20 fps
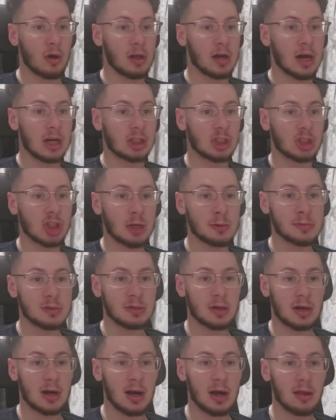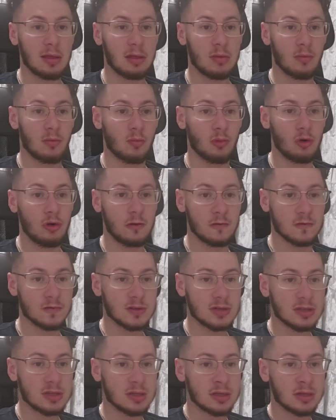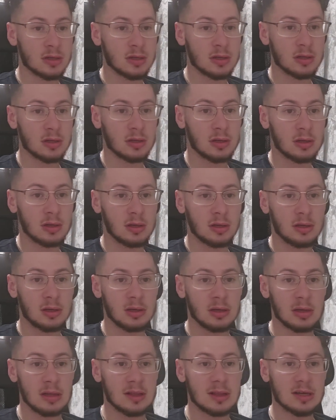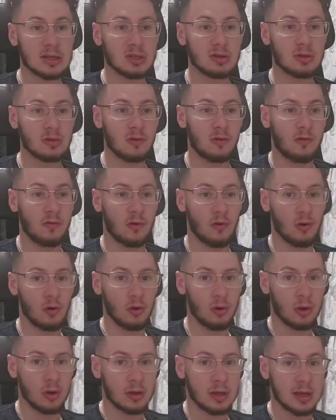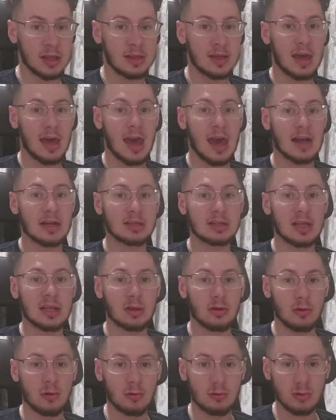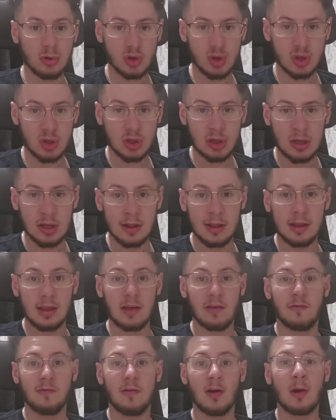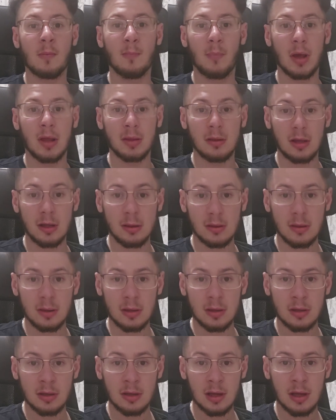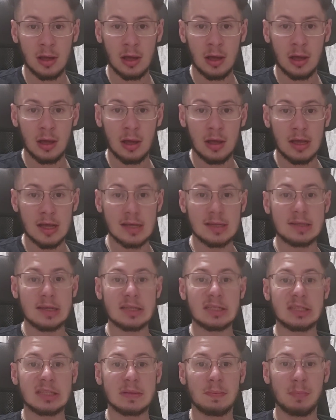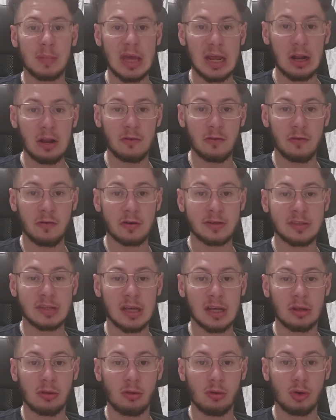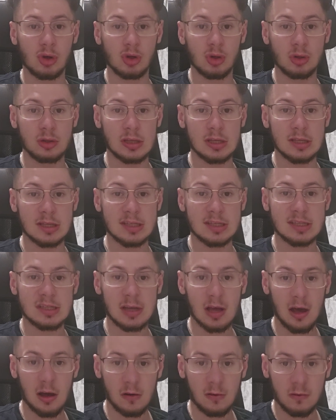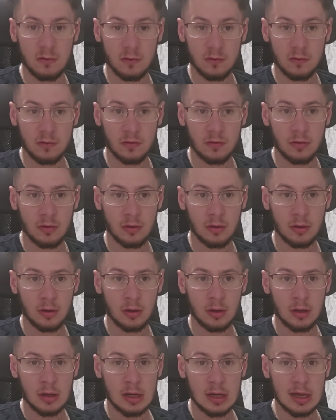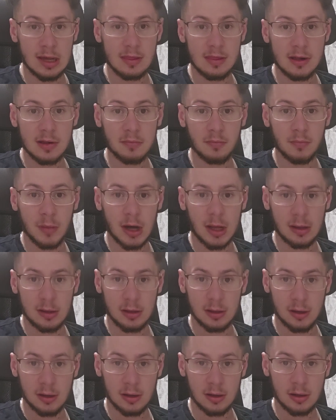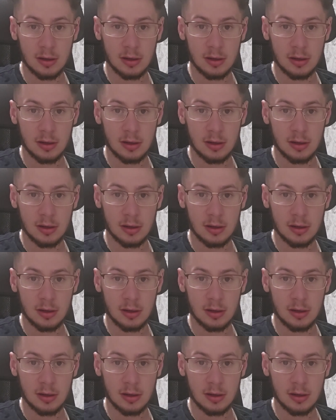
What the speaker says: When Hashem's wrath moves, it does not fall, it executes. A Ferbedmet is the spiritual execution itself in that manner.